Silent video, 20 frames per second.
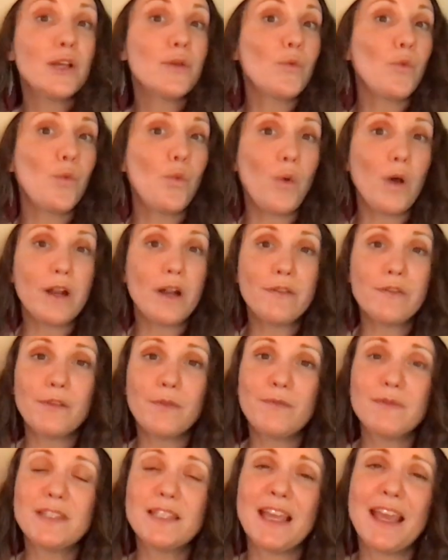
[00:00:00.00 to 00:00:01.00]
One of the
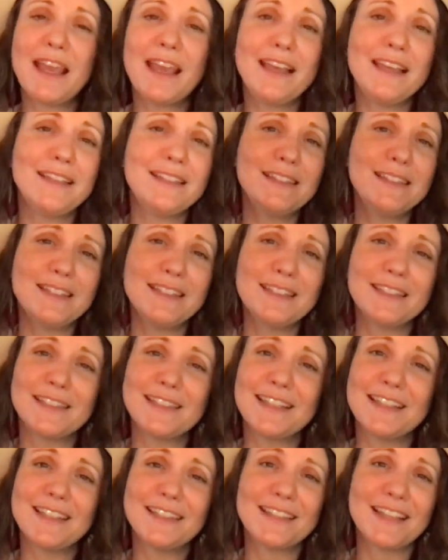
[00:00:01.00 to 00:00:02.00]
tastiest
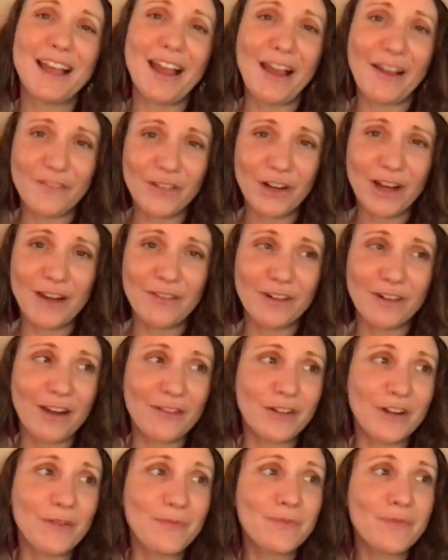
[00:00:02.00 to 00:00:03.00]
things ever, ever,
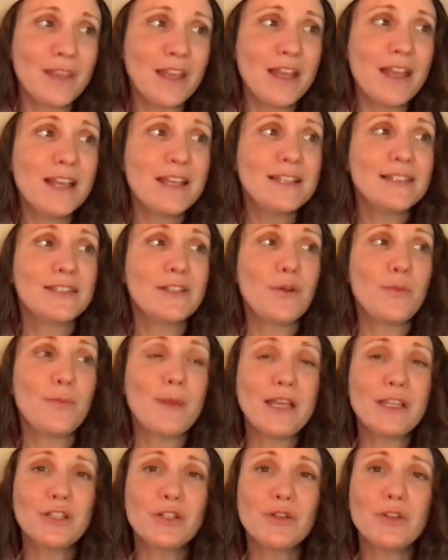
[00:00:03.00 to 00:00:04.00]
ever. So
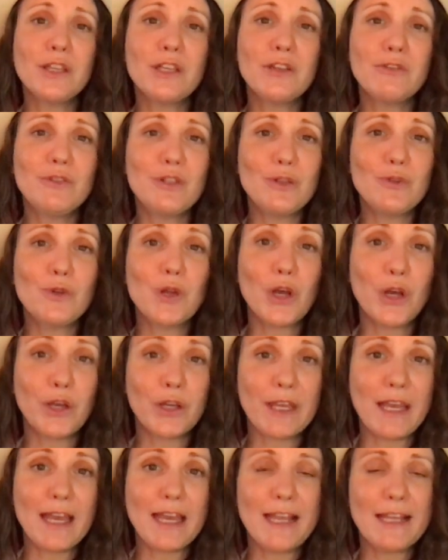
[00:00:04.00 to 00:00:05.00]
make sure that you do
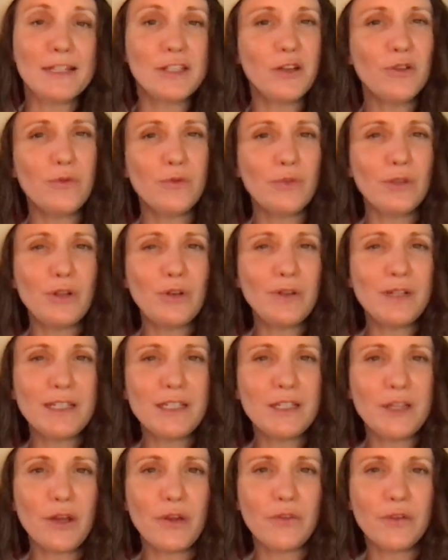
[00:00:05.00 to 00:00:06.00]
cook it, and you don't need
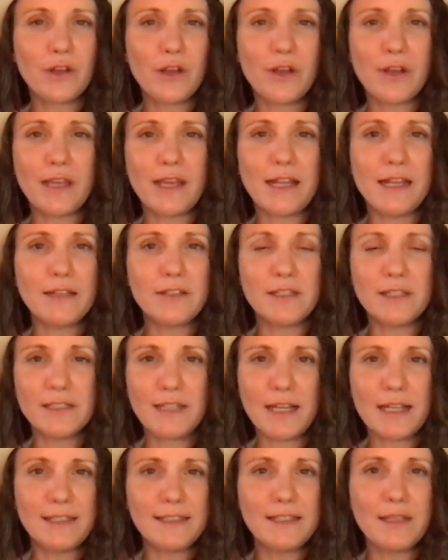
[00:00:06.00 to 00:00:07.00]
to overcook it. It's just
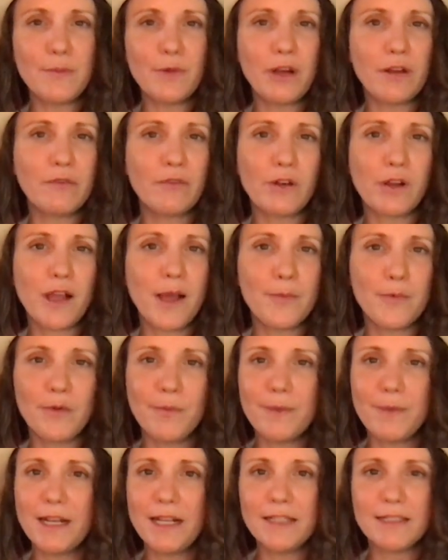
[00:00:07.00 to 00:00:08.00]
I simmer it for a couple of
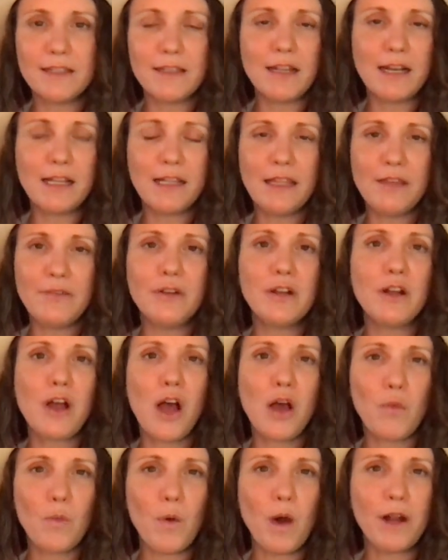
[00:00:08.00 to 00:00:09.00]
minutes, and then I leave it in
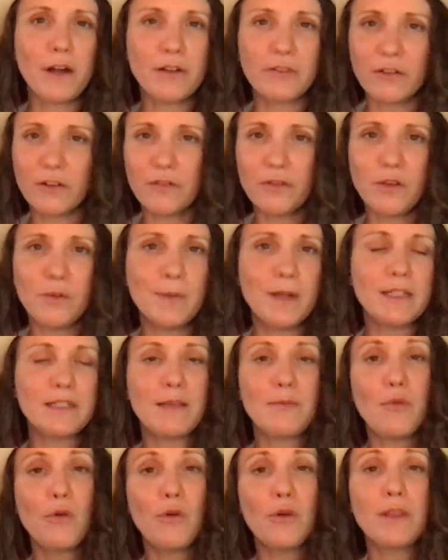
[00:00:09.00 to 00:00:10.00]
hot water for a few minutes. I
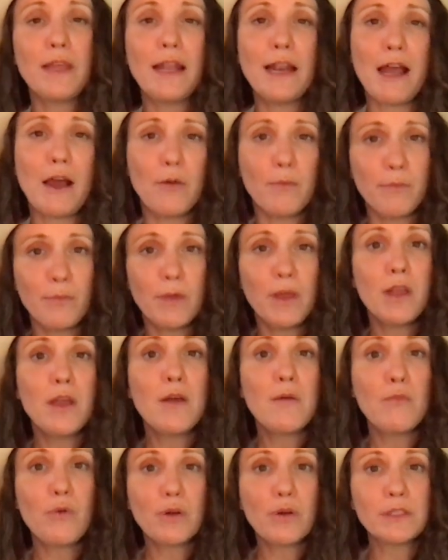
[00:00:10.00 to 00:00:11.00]
pour that out,
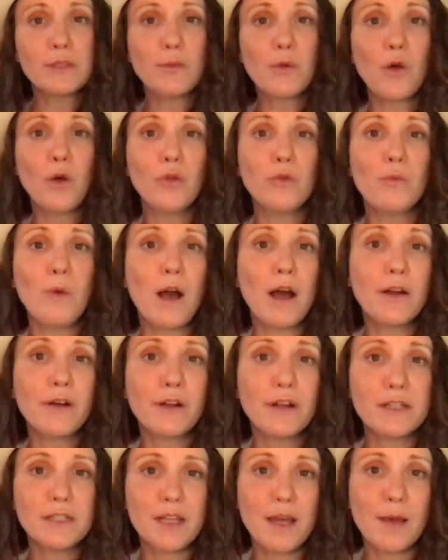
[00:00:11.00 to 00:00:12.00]
pour some cold water
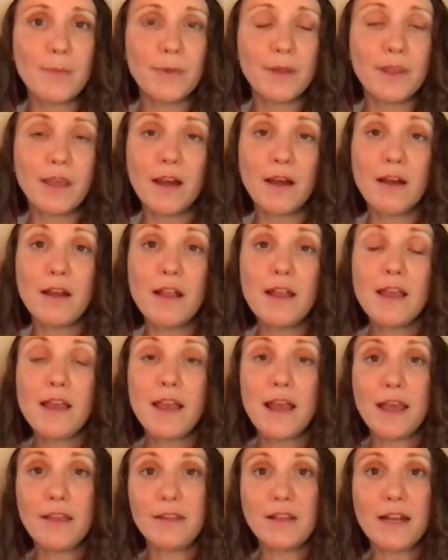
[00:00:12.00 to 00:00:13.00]
on top of there,
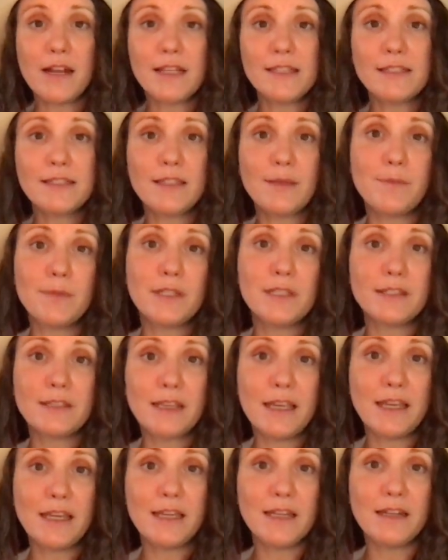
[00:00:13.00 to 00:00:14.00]
and then I slip the
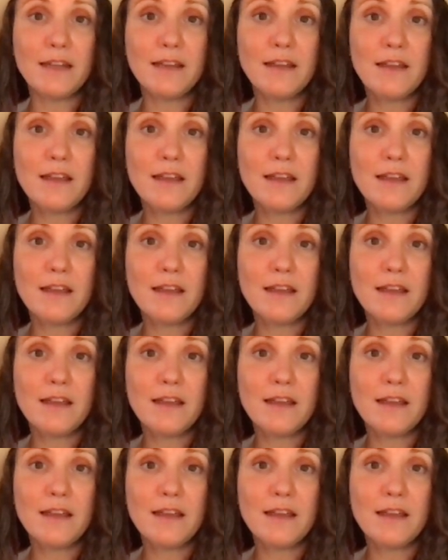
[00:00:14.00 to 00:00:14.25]
skin